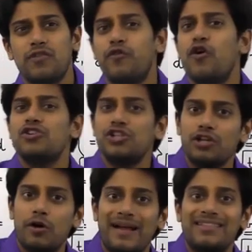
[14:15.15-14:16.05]
first
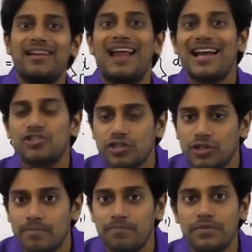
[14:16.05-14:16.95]
term and the last
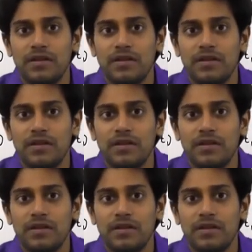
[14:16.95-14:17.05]
term,